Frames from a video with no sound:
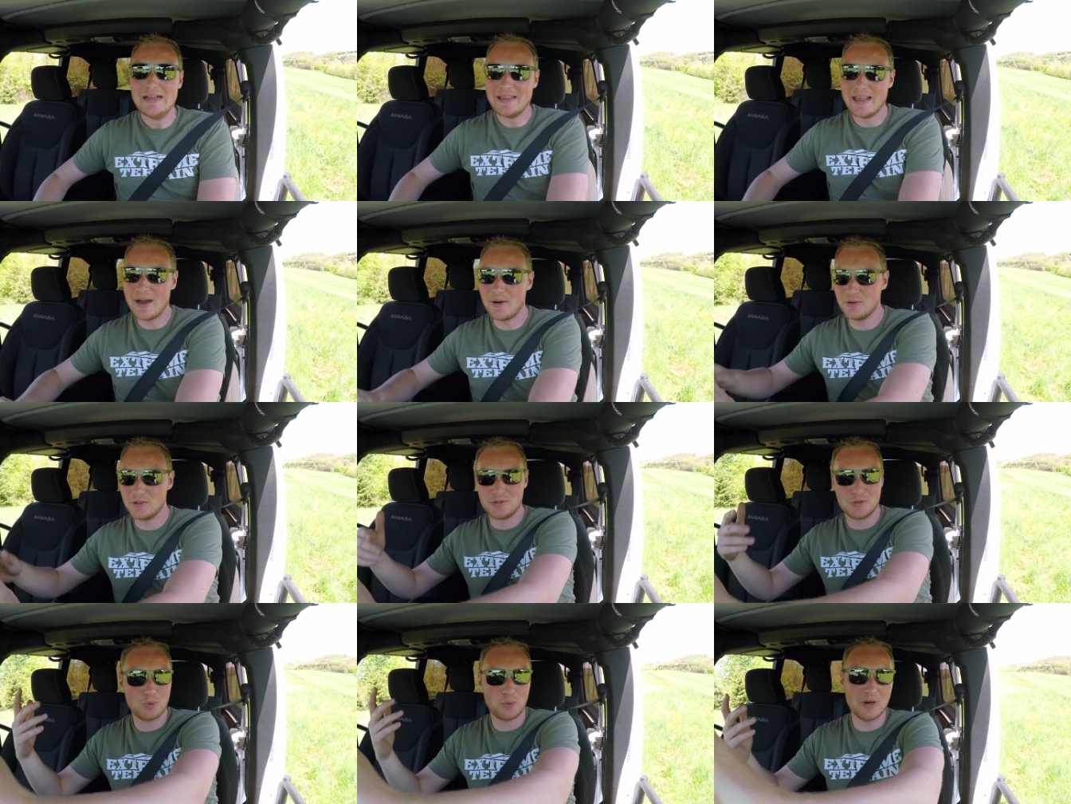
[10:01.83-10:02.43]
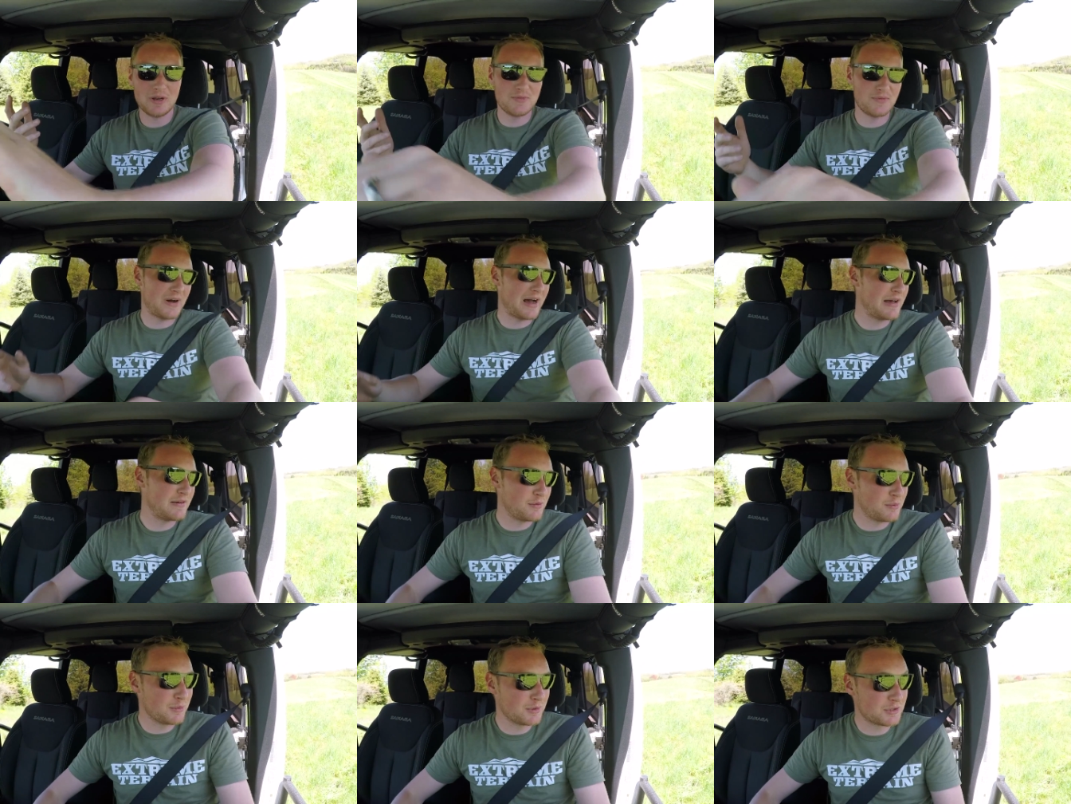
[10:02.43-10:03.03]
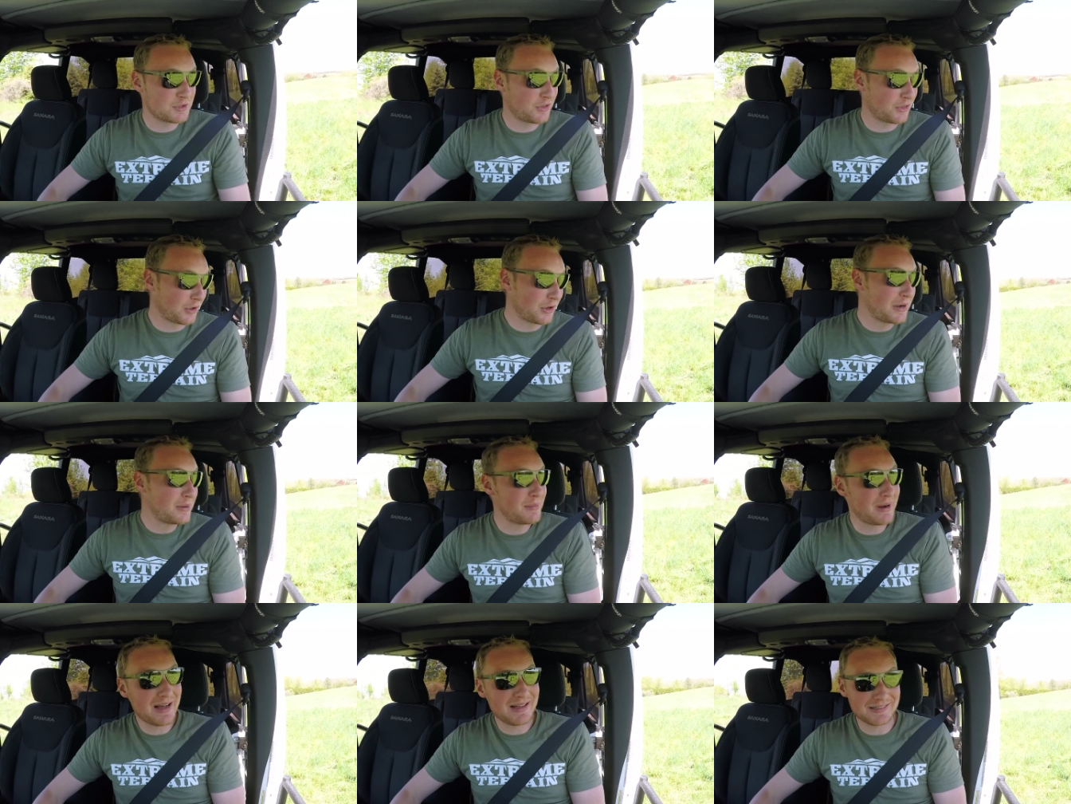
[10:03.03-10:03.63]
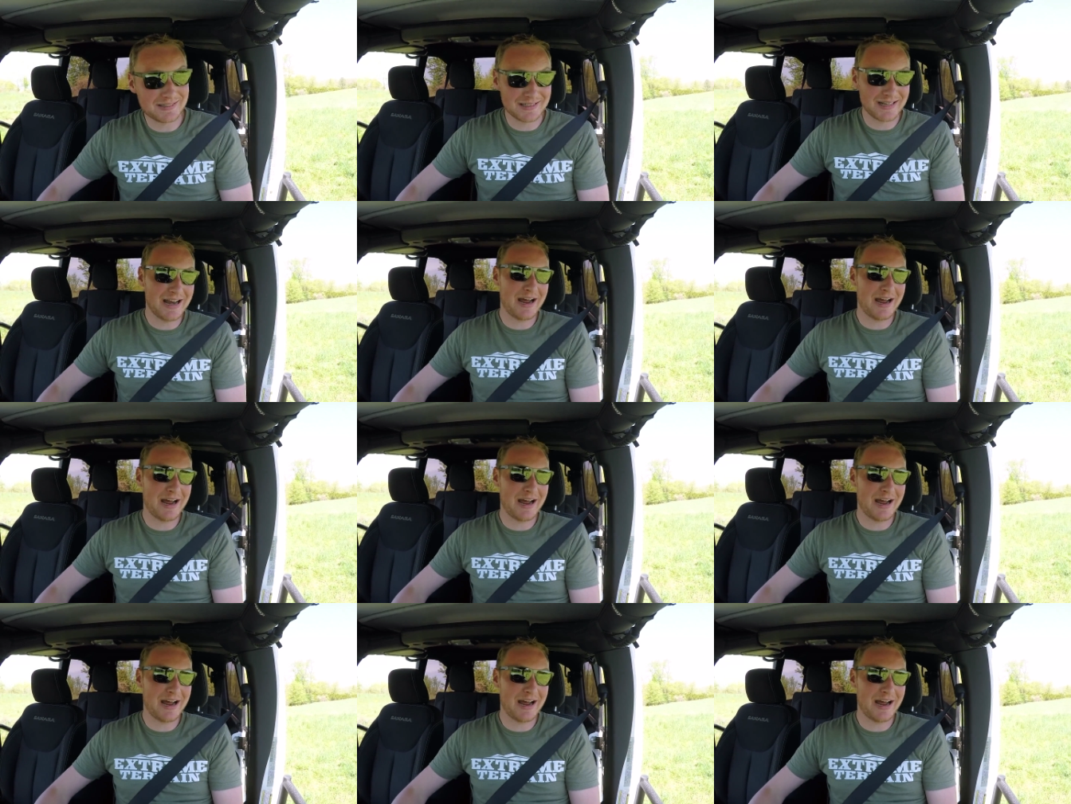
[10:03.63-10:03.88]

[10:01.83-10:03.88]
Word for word: That was twenty-five, almost thirty miles an